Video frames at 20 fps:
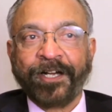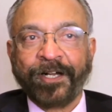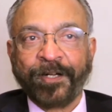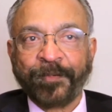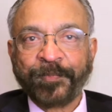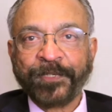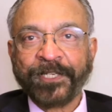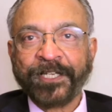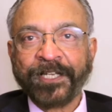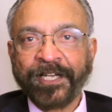
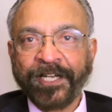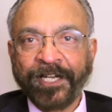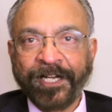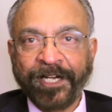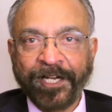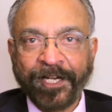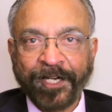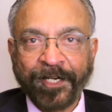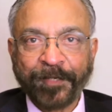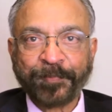I'll be
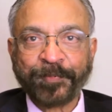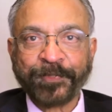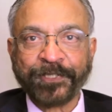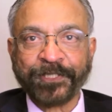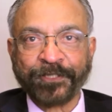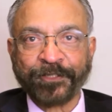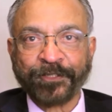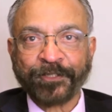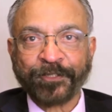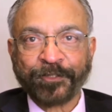
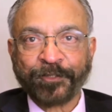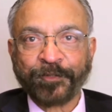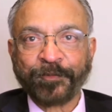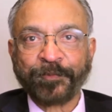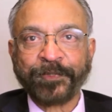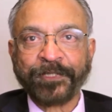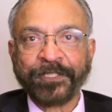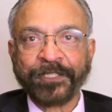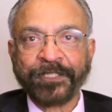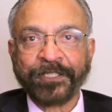happy to
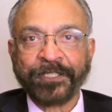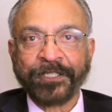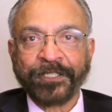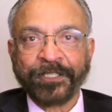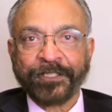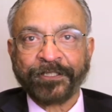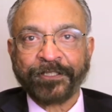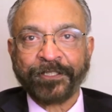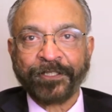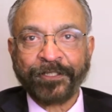be
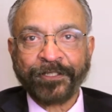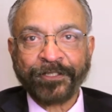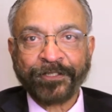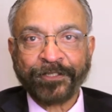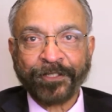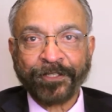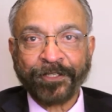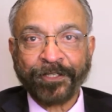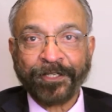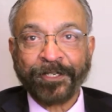the
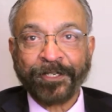leader,